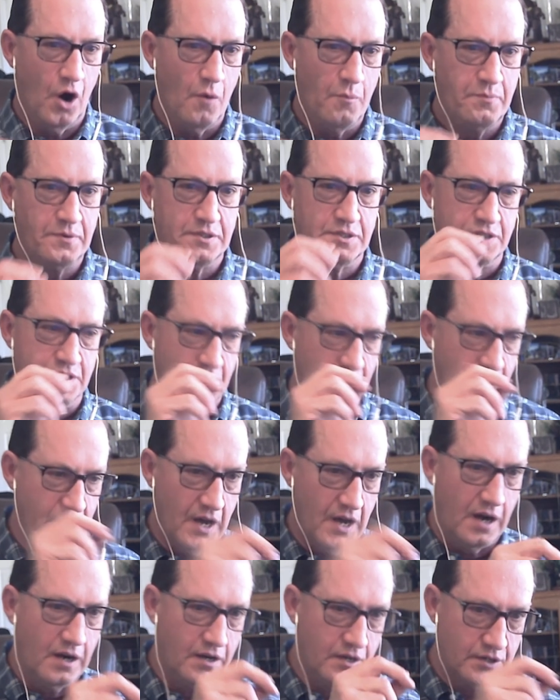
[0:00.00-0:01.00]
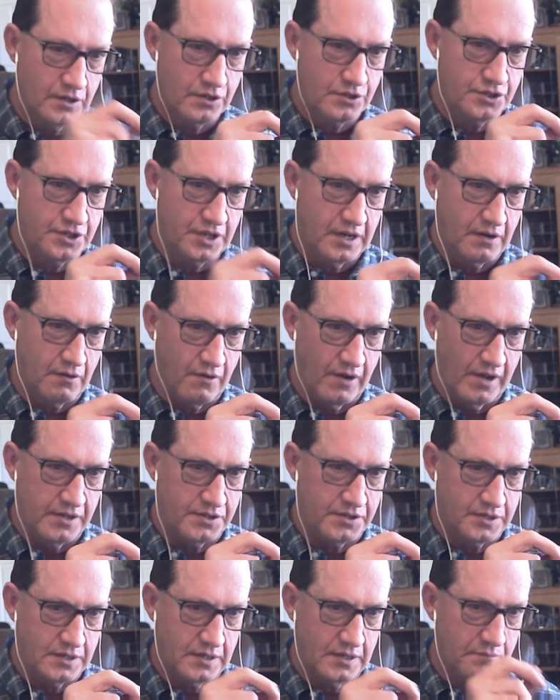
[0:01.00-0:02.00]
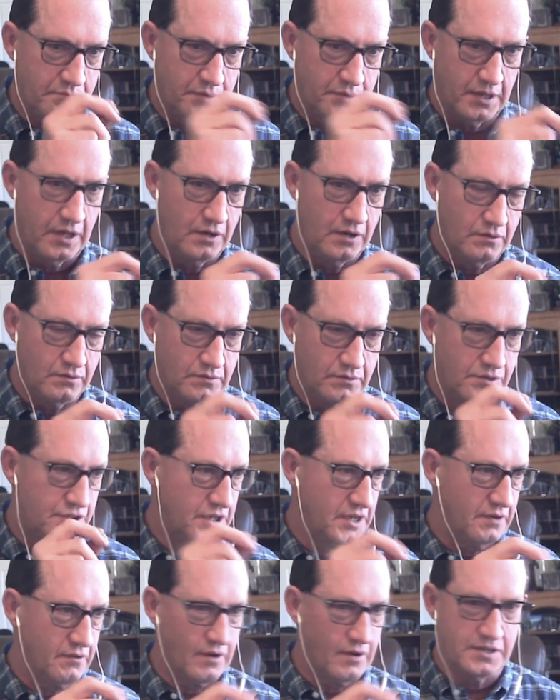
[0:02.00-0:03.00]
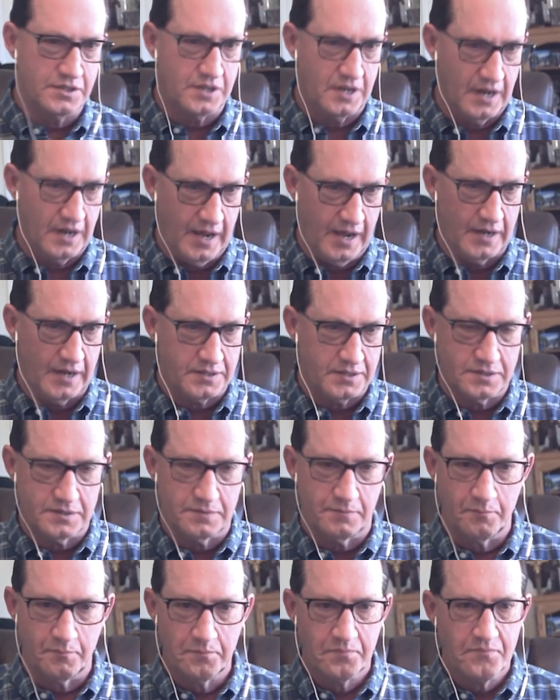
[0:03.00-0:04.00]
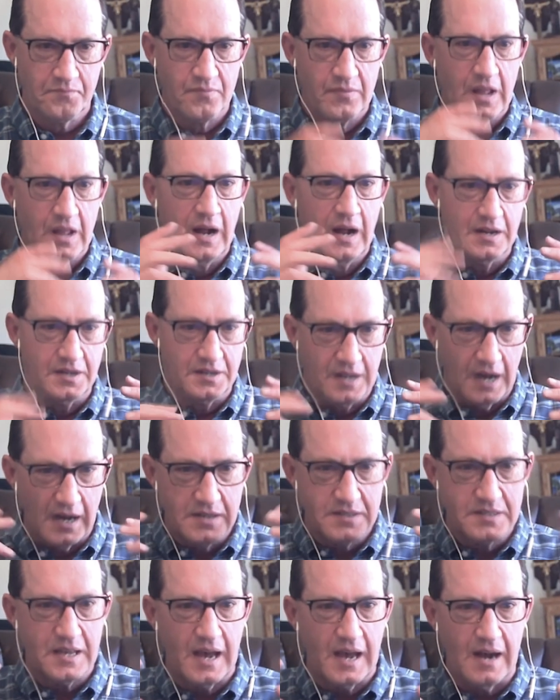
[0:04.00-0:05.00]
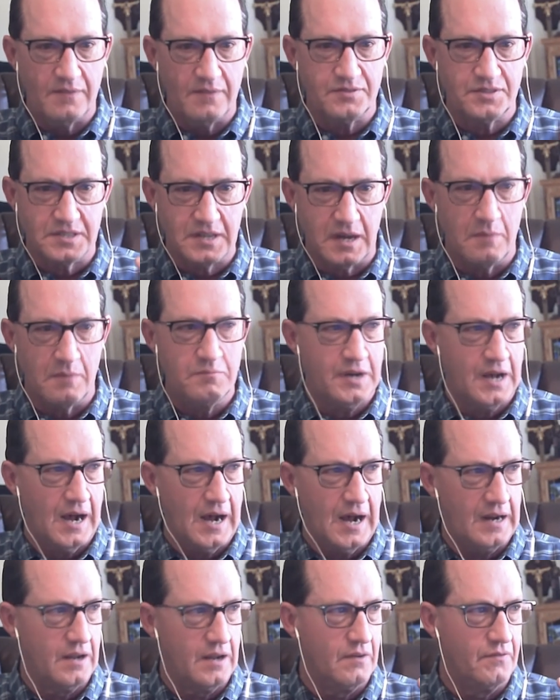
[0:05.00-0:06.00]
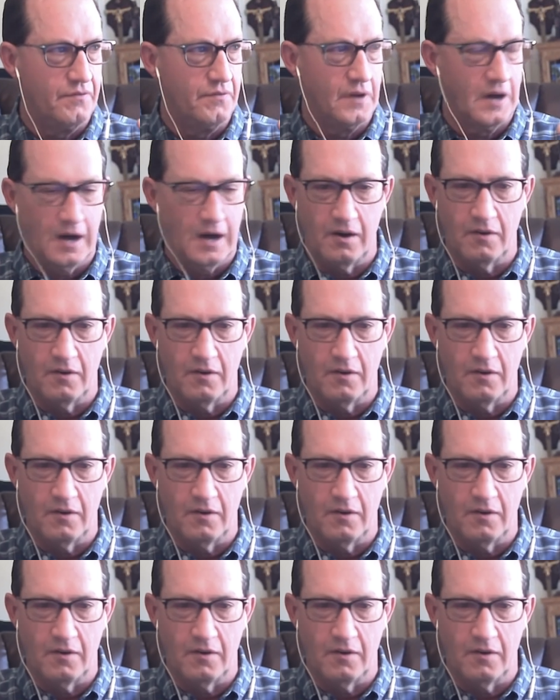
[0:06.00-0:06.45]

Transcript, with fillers: The hope is the younger generation, below Generation X, does have some kind of,